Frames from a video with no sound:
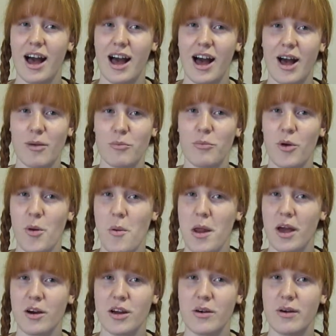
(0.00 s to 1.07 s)
I'm probably
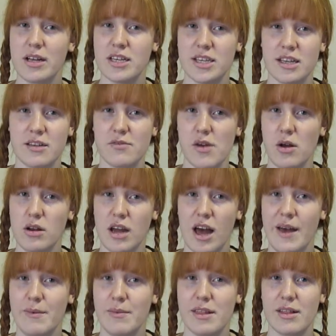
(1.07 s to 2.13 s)
gonna watch this a few
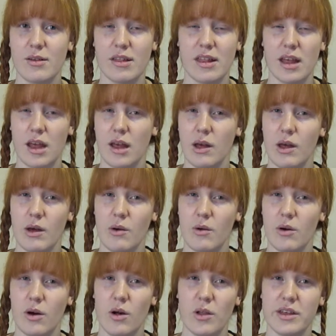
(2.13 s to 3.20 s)
times to see
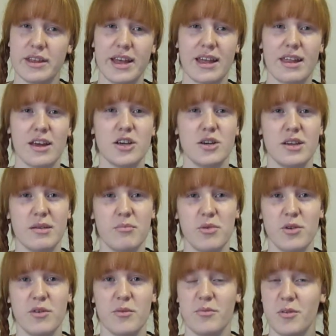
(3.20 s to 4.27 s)
all the things I should
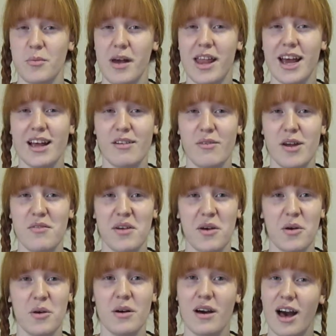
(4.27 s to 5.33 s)
improve on for my next
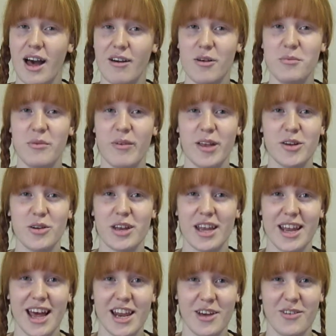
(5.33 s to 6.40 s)
review. I hope you enjoyed it
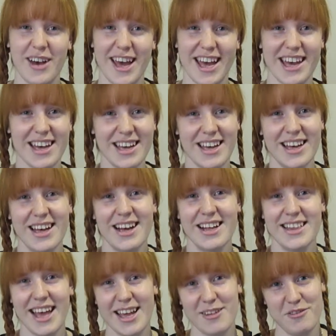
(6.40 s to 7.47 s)
anyway.
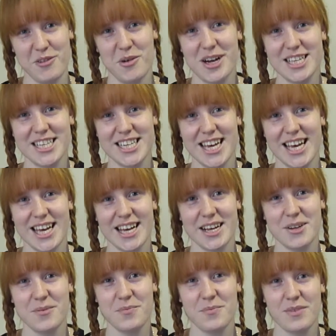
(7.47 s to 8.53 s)
Thanks for watching
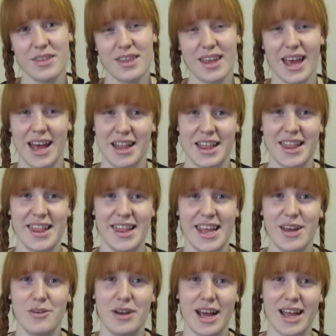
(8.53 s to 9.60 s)
and see
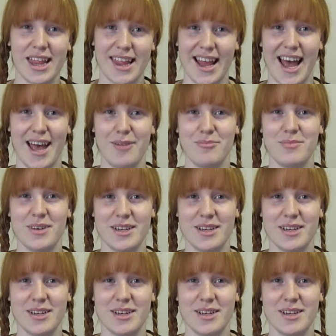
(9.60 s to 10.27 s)
you next time.